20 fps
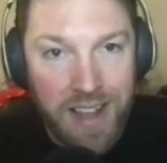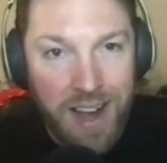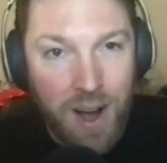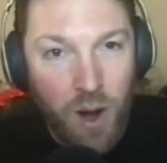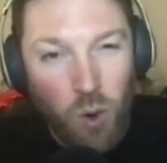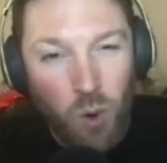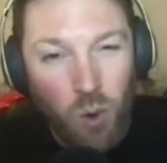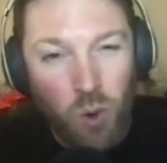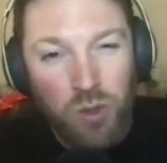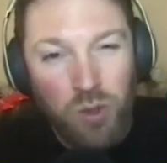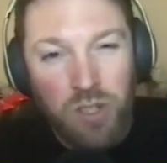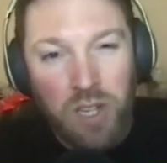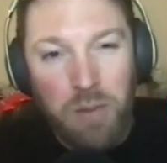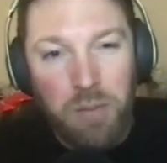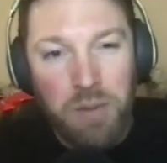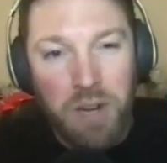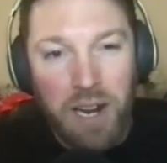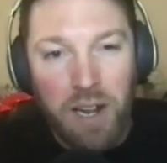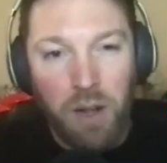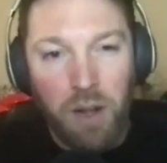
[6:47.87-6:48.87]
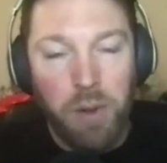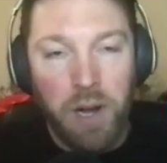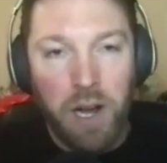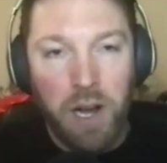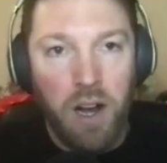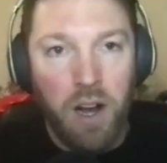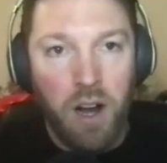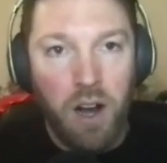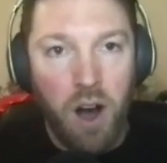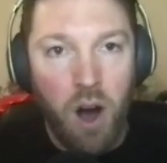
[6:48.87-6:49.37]
And that all seemed a little
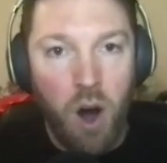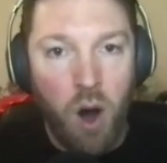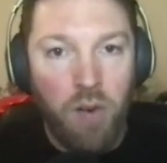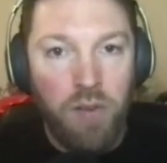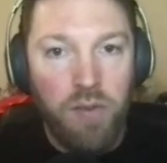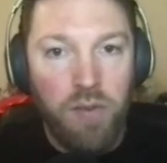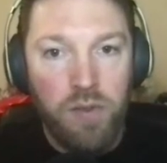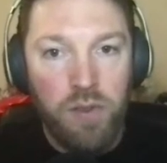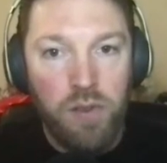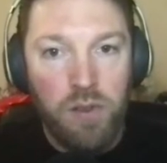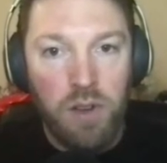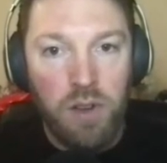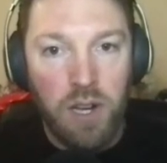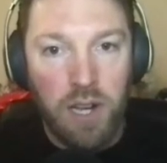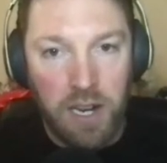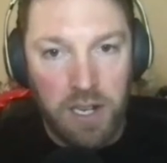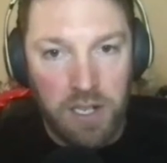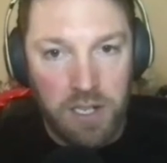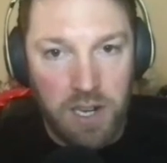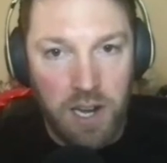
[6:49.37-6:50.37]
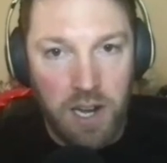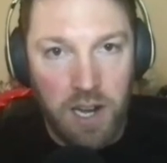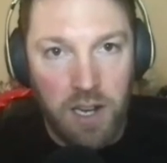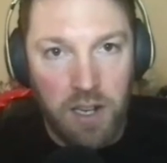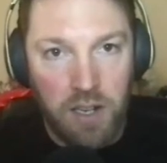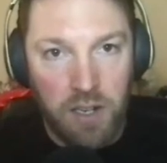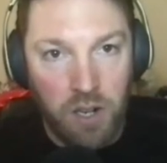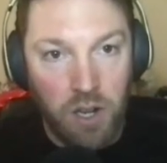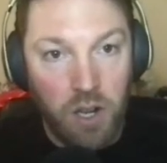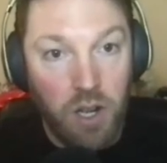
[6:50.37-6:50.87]
bit off against
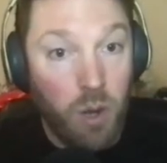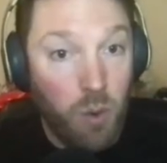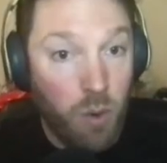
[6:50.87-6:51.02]
Ireland,